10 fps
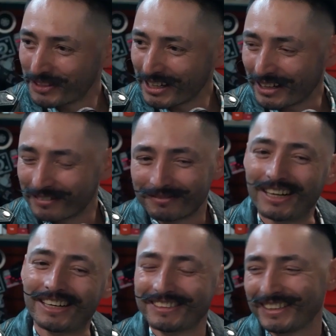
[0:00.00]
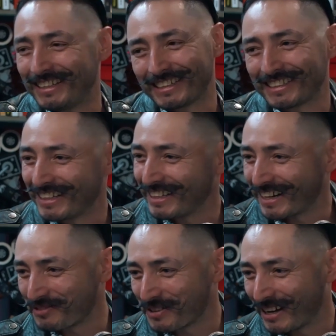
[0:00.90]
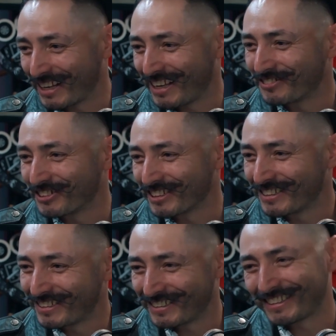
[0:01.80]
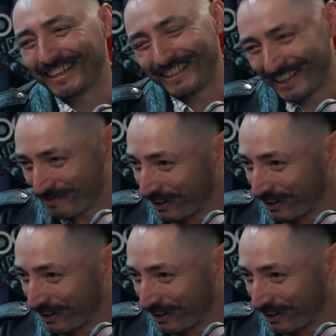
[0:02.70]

thing. It doesn't align with my keywords. Okay, let me